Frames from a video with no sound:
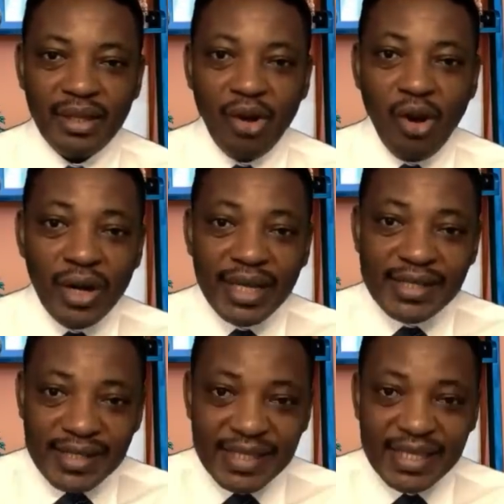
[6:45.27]
All they
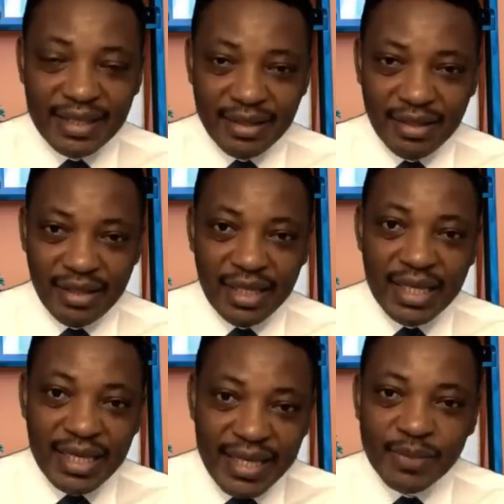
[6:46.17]
see in
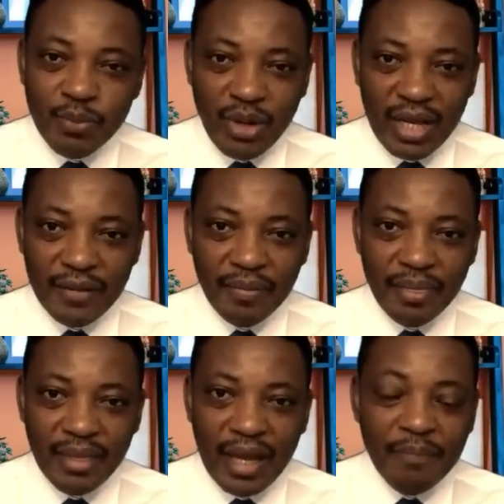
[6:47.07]
the diaspora
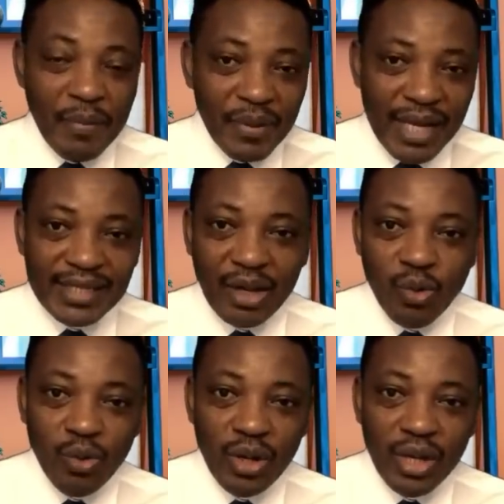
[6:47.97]
and people like
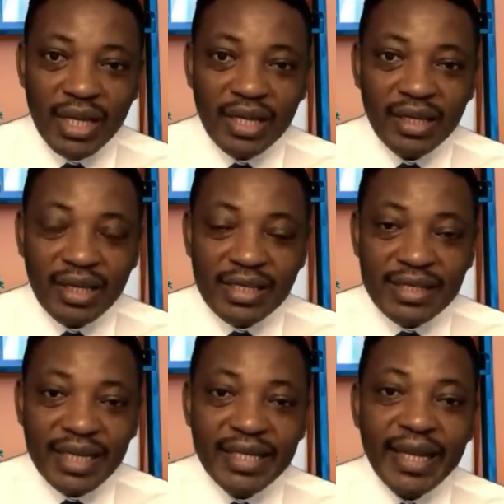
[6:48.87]
Sako is
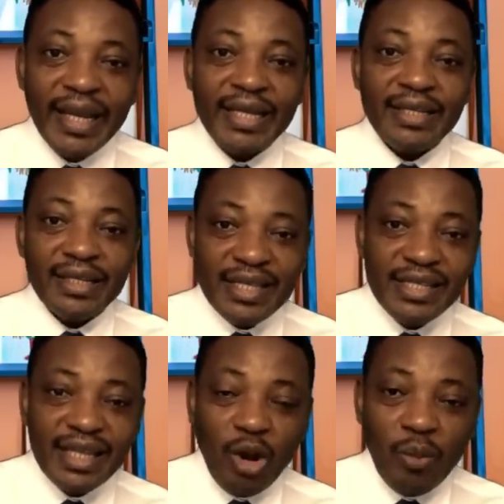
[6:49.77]
that this
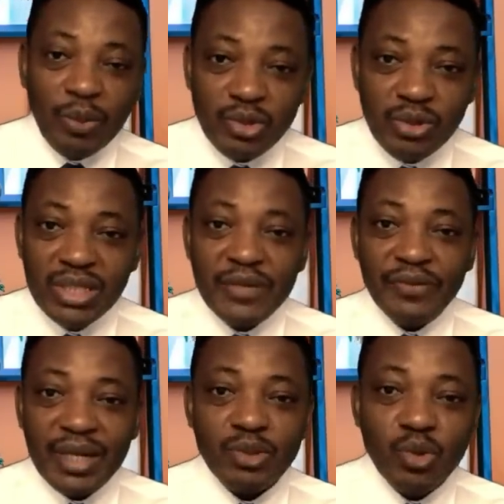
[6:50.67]
is an opportunity
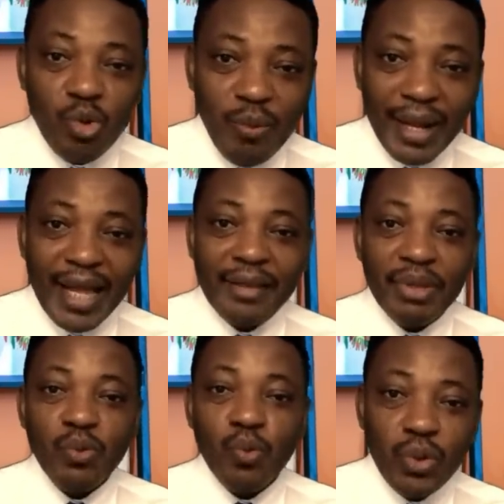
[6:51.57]
for them to go back and
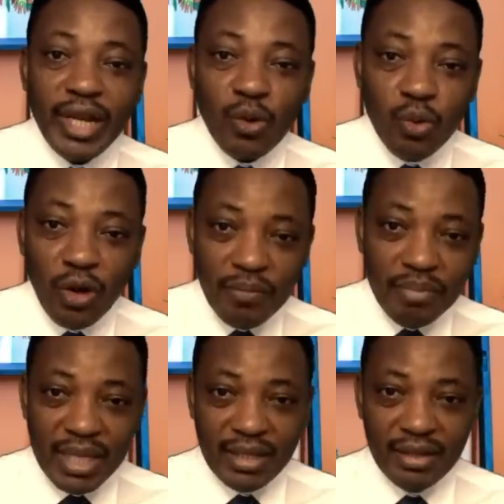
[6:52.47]
be who they could not
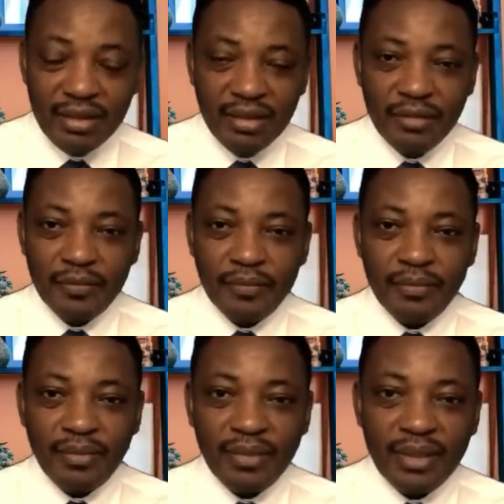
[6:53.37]
be.
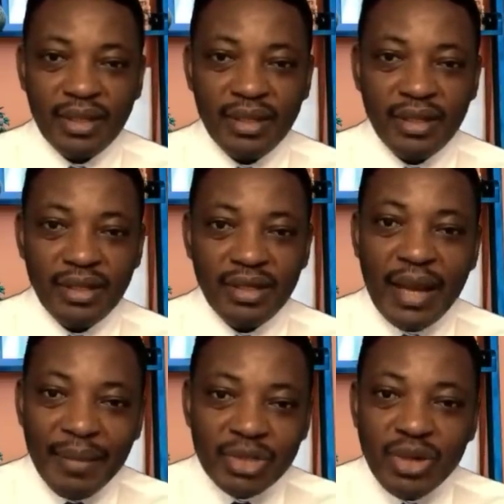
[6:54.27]
The
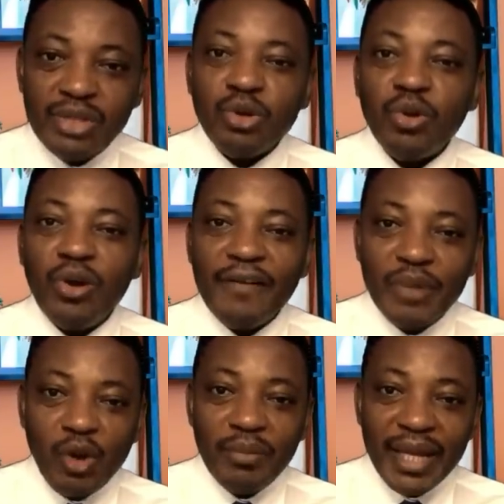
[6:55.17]
Ambazonian struggle have
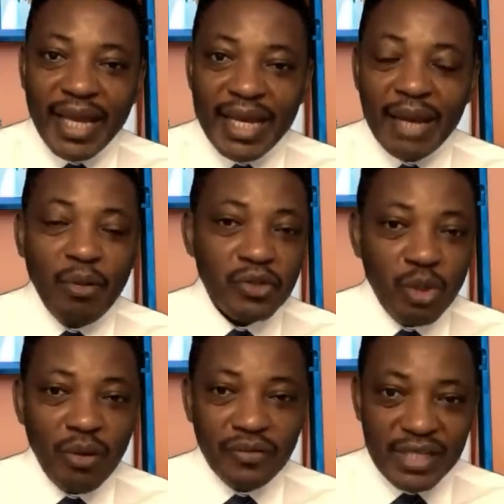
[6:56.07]
become the enam of
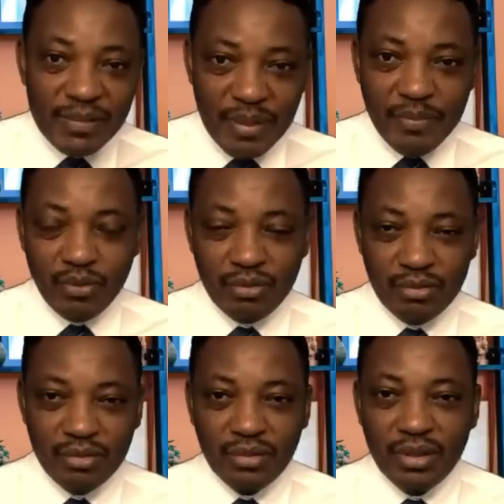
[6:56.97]
some of these people.
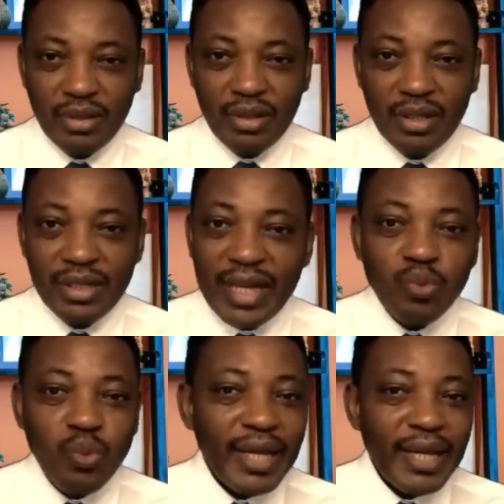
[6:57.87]

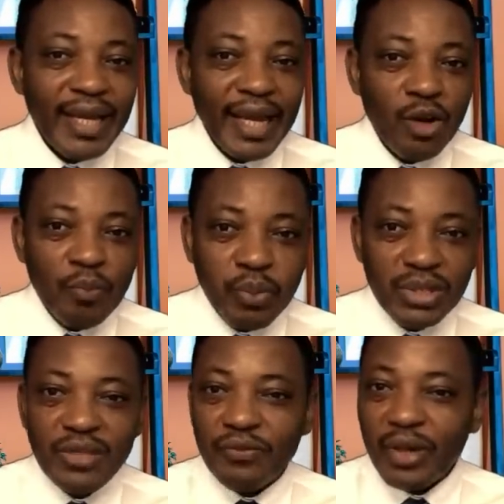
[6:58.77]
That's why they are not
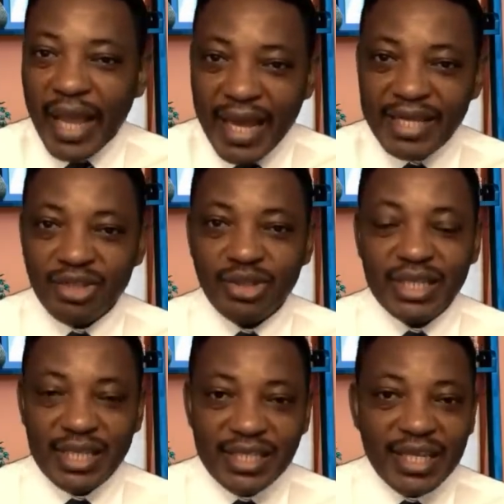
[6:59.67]
putting forth any
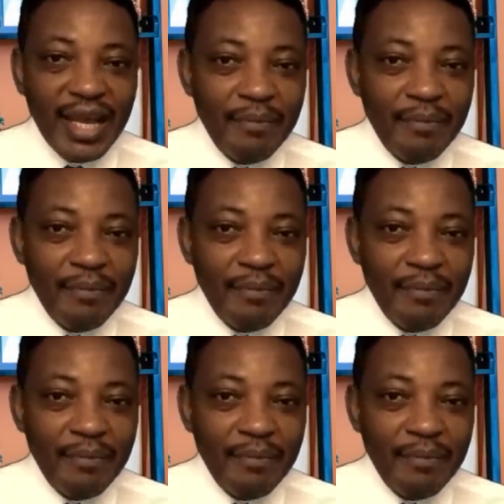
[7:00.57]
strategy. They